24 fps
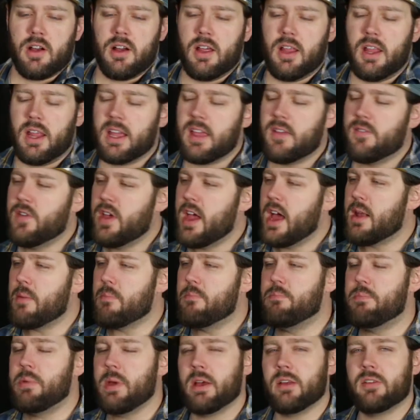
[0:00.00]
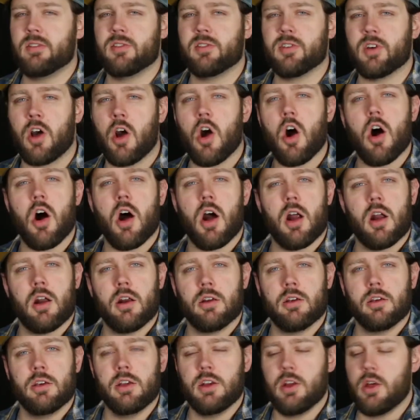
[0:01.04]
like if you had a big cigar.
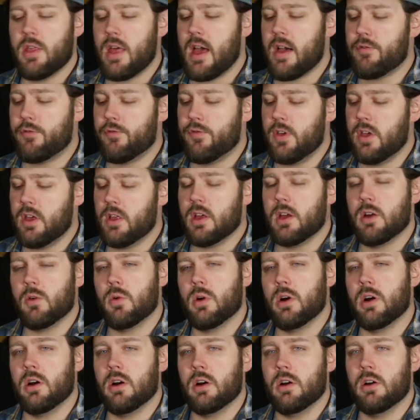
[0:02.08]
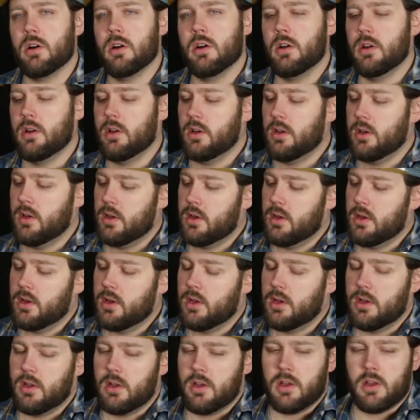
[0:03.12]
You know that feeling where
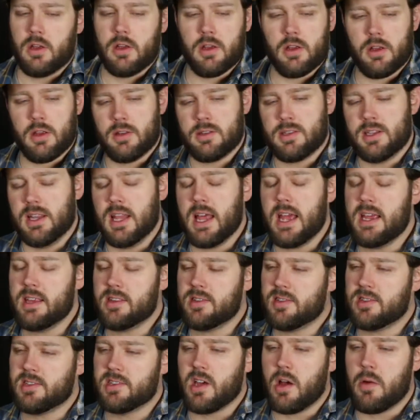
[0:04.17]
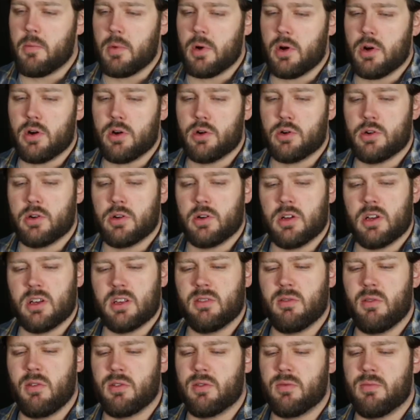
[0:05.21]
it's late summer, it's